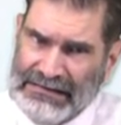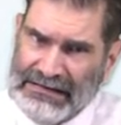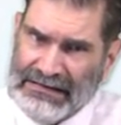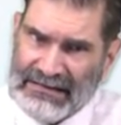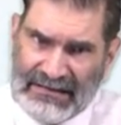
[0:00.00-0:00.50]

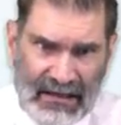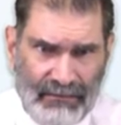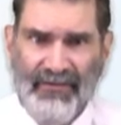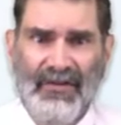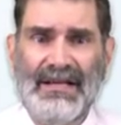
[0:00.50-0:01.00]
some
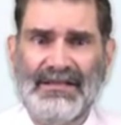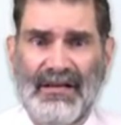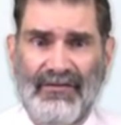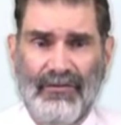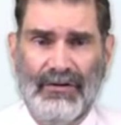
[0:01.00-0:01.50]
of that's
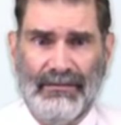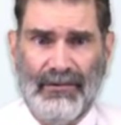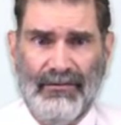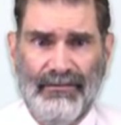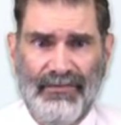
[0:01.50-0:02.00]

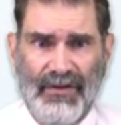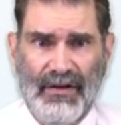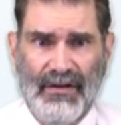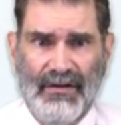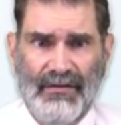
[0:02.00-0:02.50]
unavoidable,
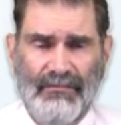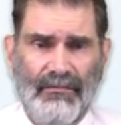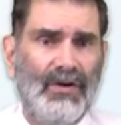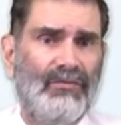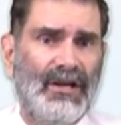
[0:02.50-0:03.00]

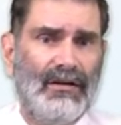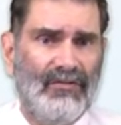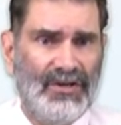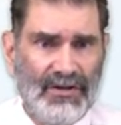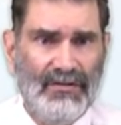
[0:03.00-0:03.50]
but we can
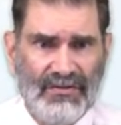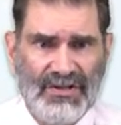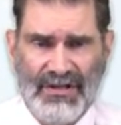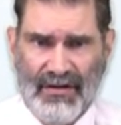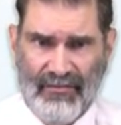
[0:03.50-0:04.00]

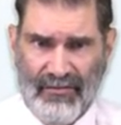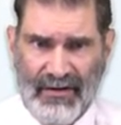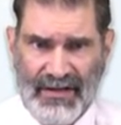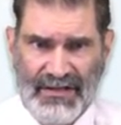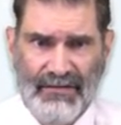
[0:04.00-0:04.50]
reduce
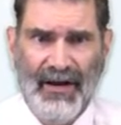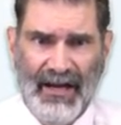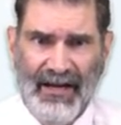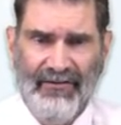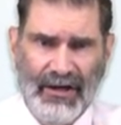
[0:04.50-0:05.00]
risk by
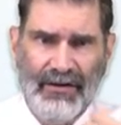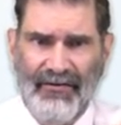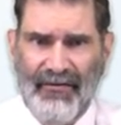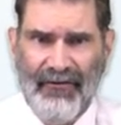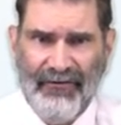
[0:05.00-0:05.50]
having
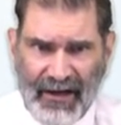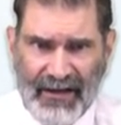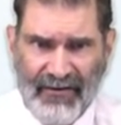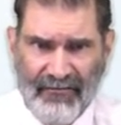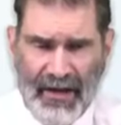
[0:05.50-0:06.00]

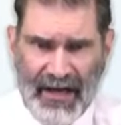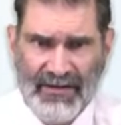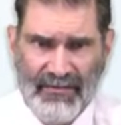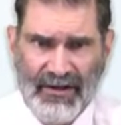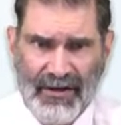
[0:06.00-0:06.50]
effective
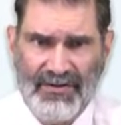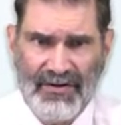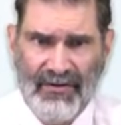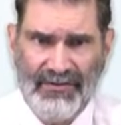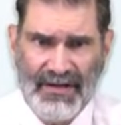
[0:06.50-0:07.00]
management
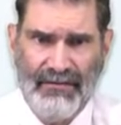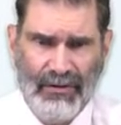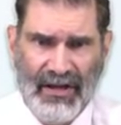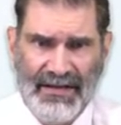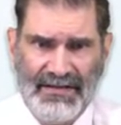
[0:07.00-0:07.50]
controls in
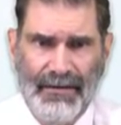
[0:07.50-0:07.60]
place.